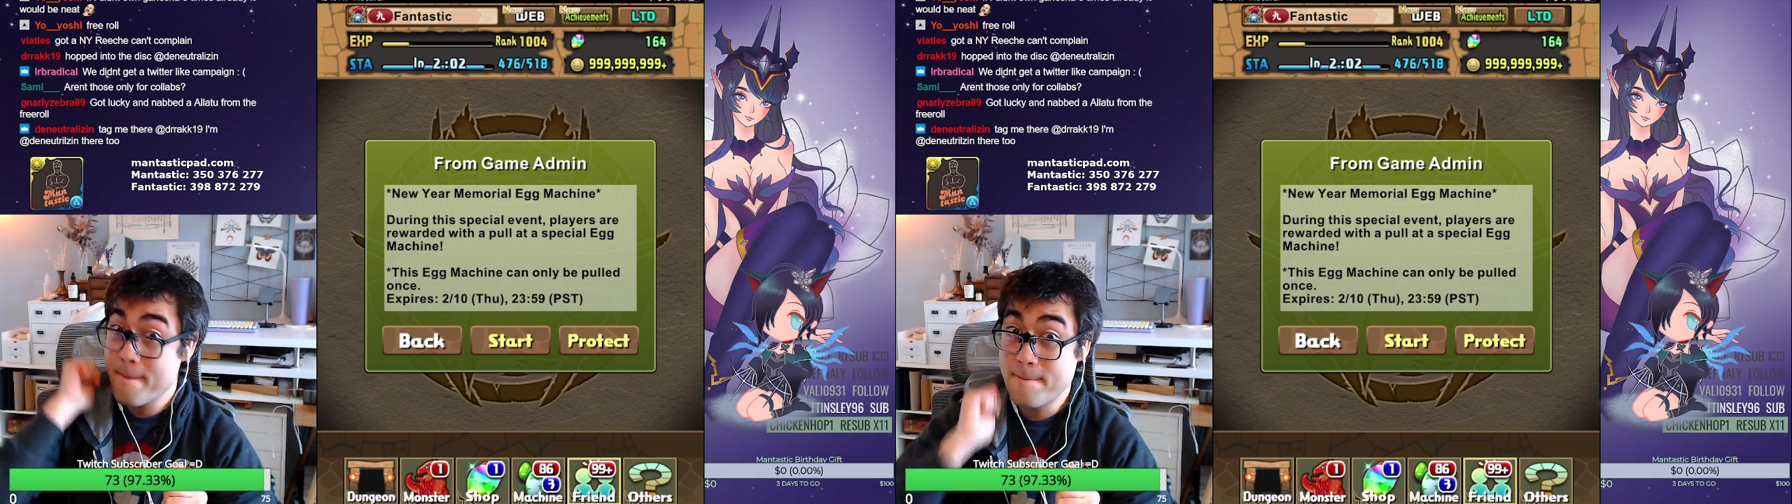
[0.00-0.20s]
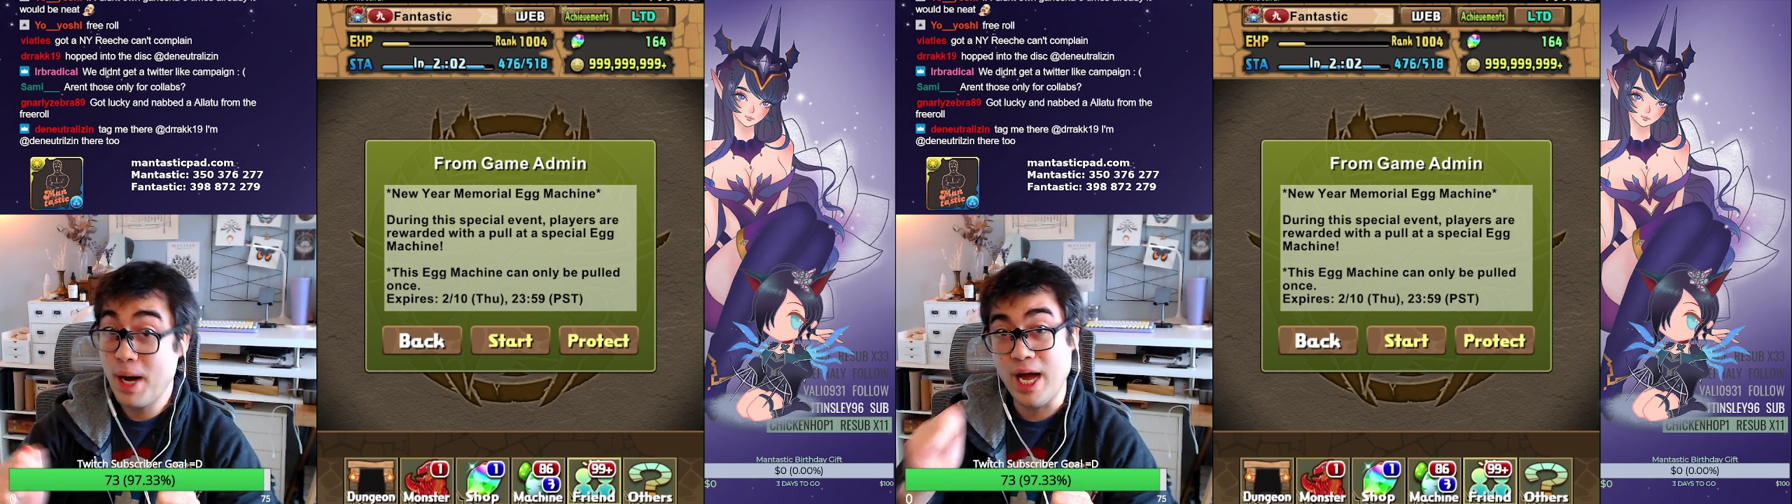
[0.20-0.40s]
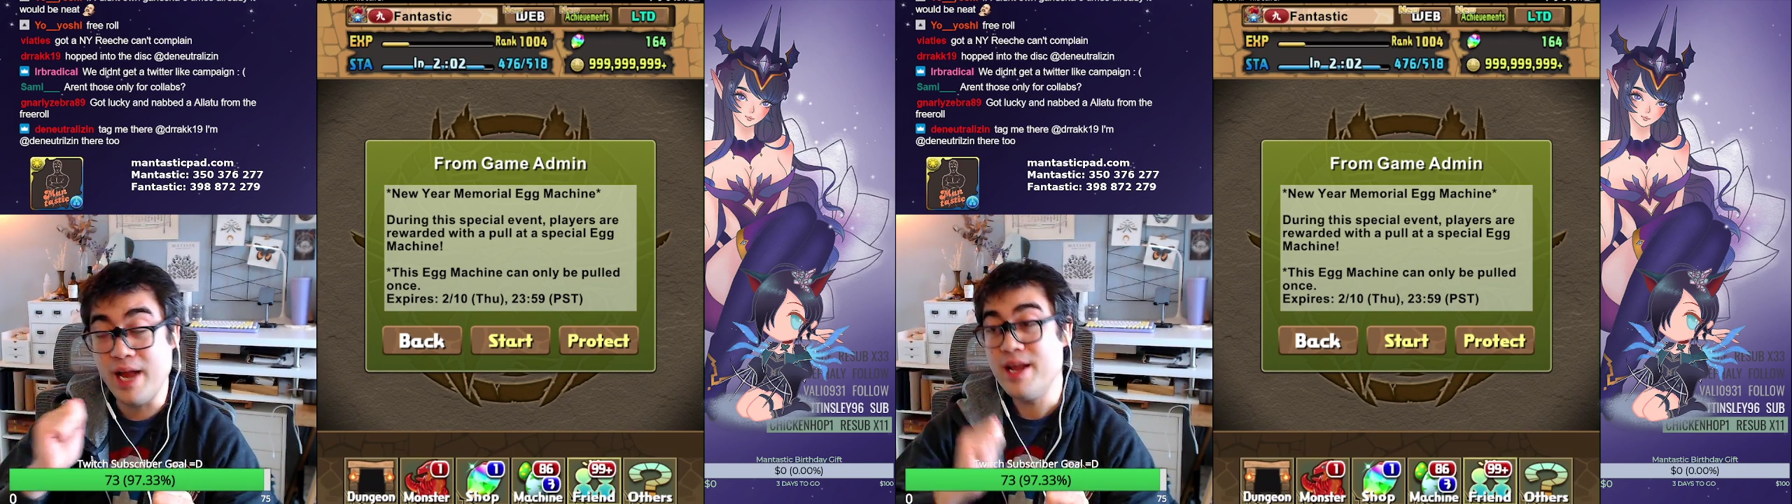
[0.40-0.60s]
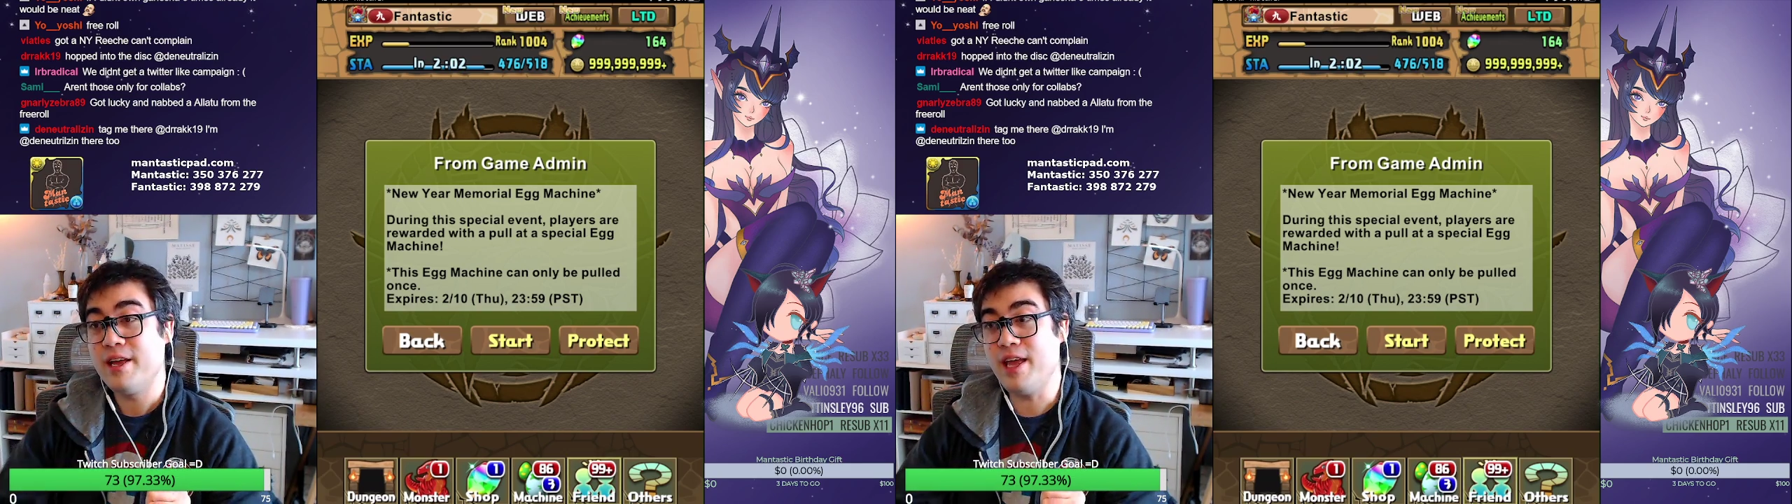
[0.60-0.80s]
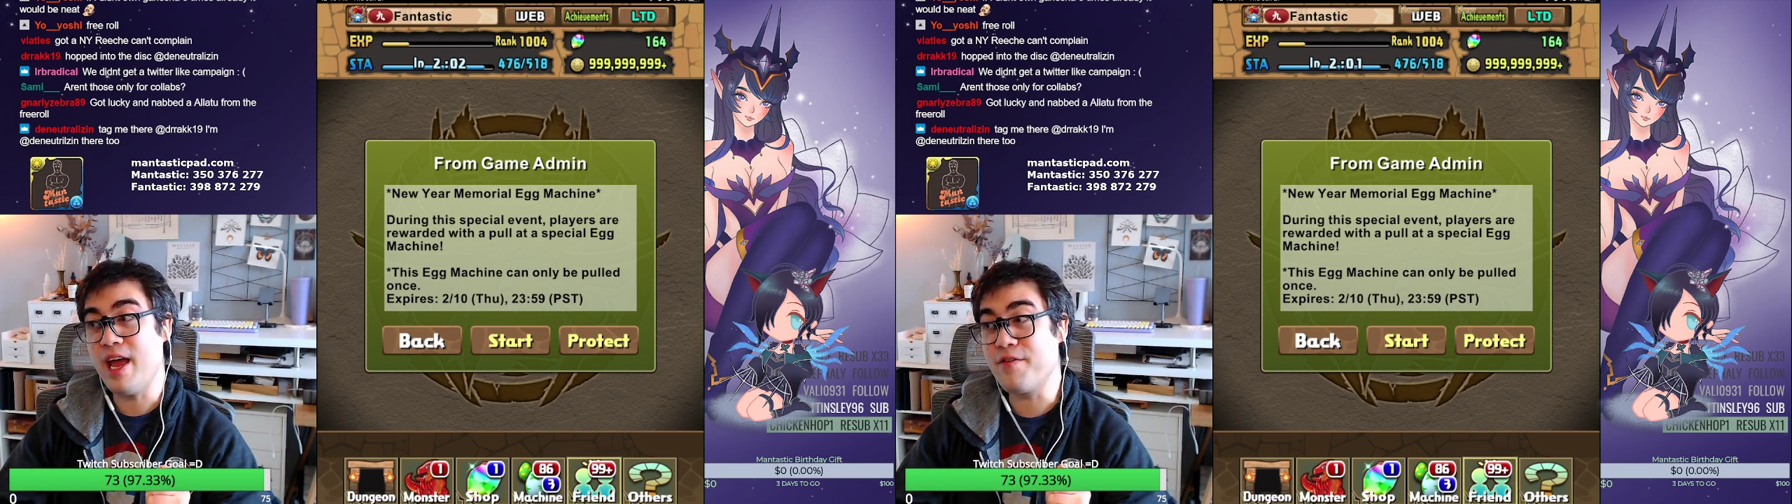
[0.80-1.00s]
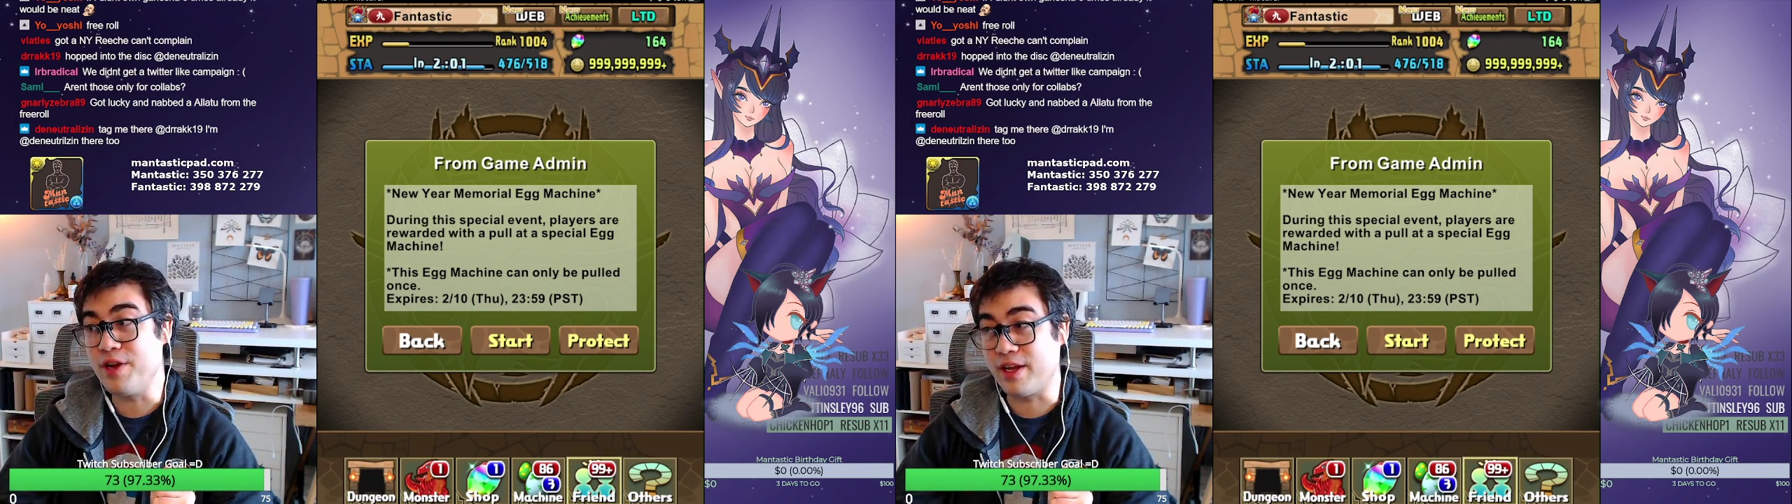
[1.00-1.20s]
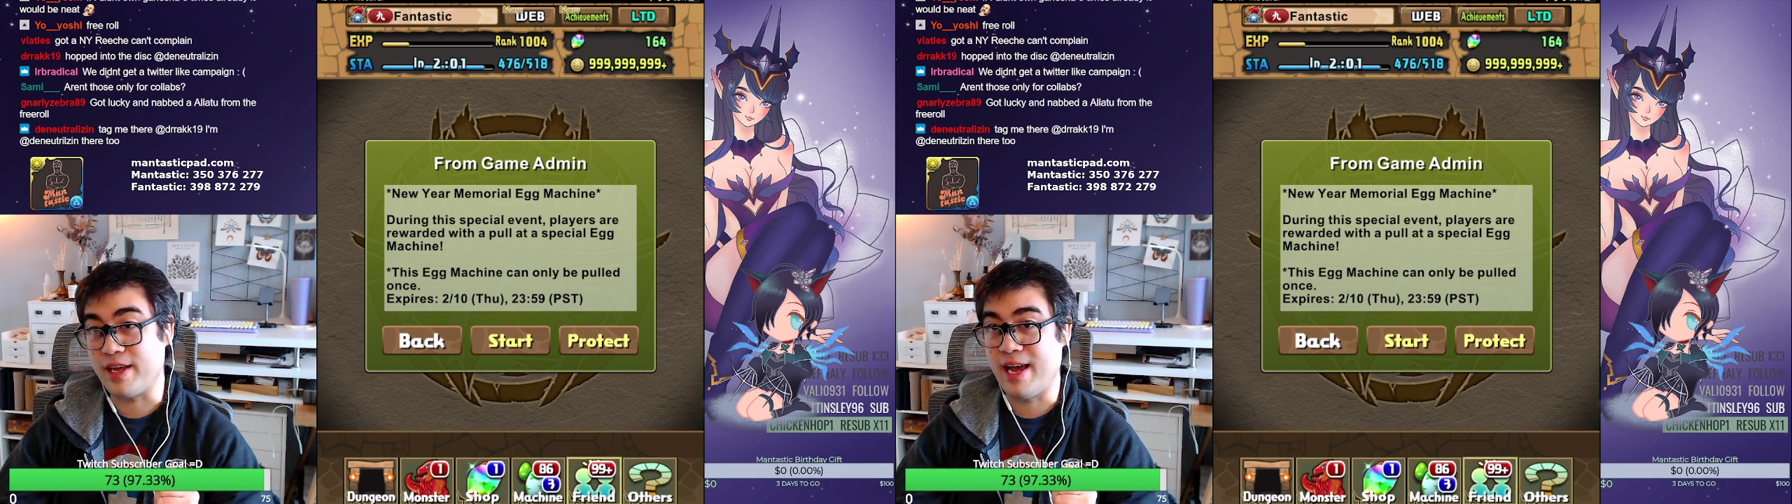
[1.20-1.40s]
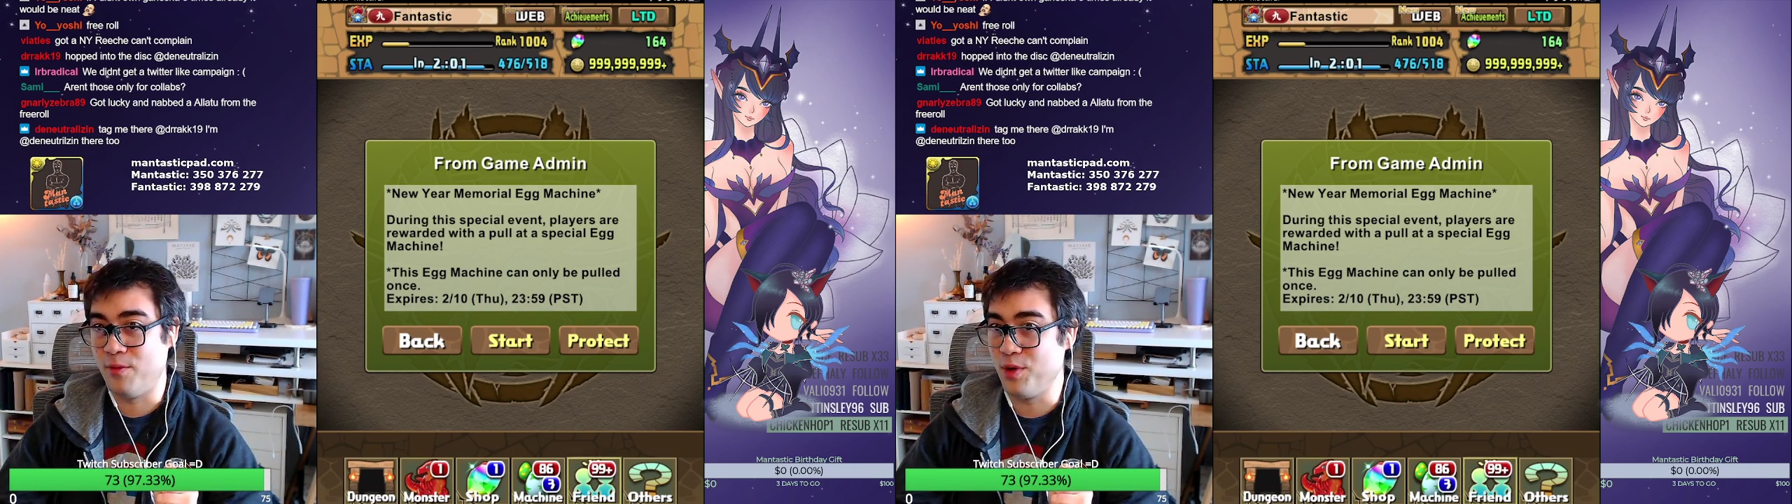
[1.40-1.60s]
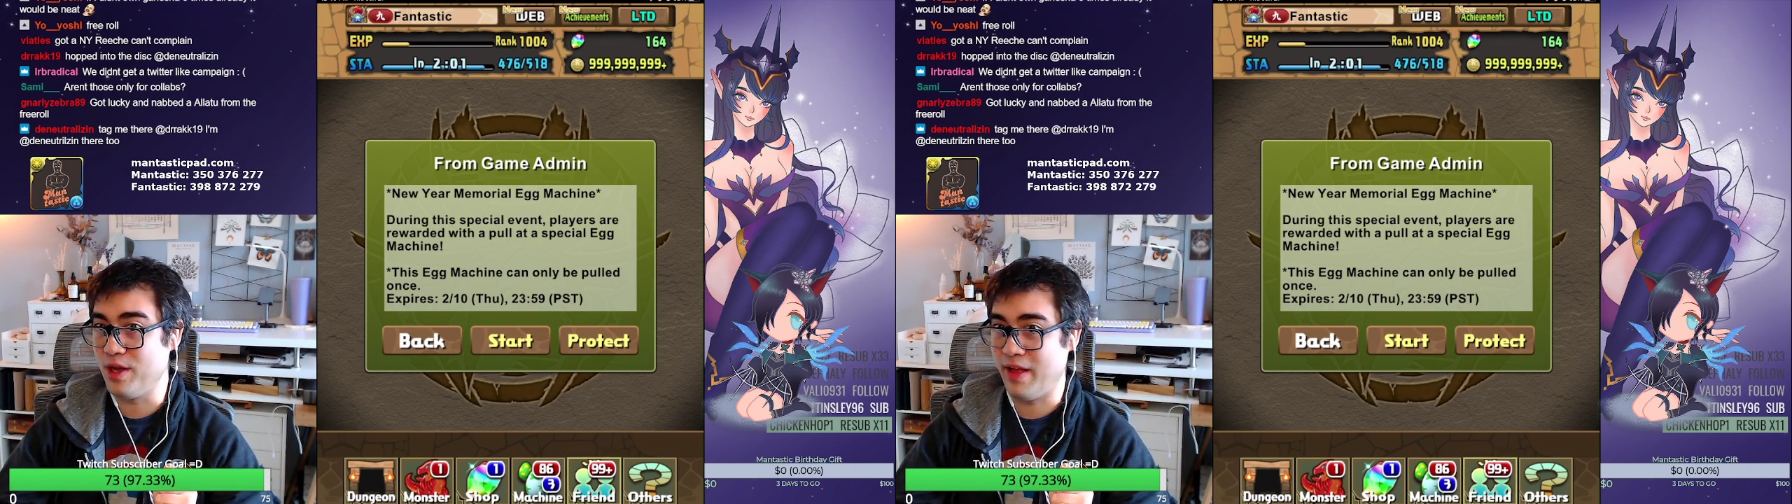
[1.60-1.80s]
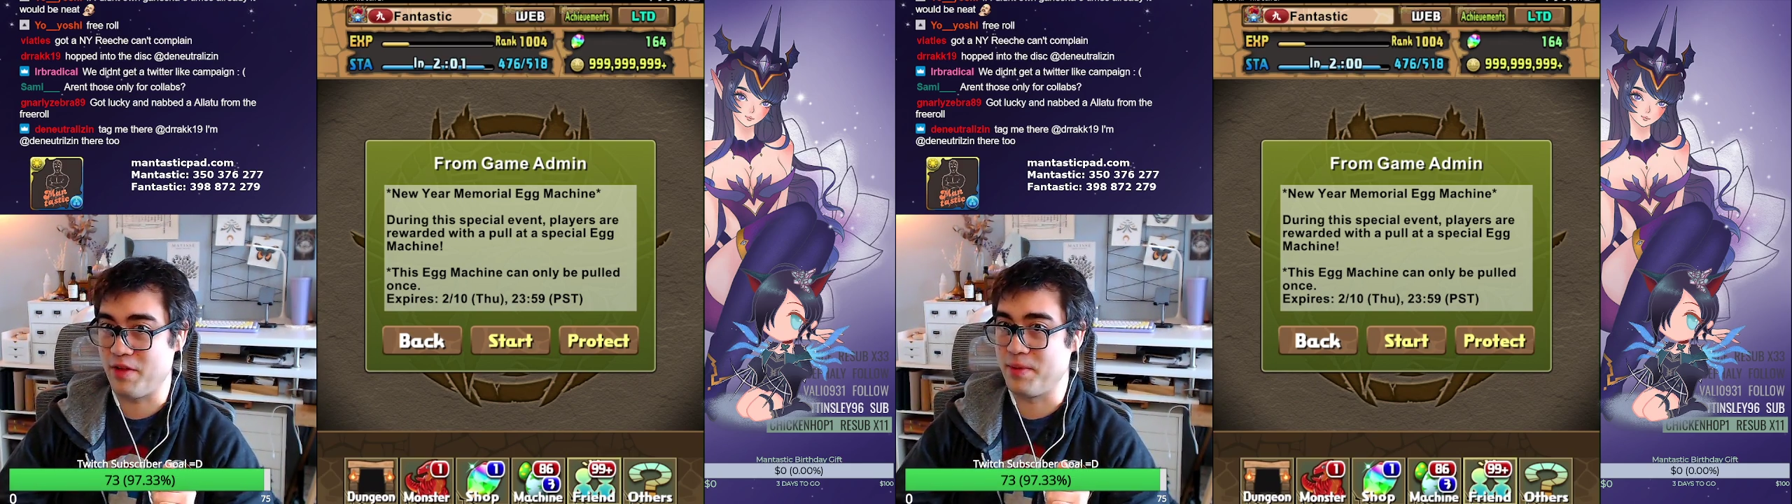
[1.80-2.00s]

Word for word: but every account will have the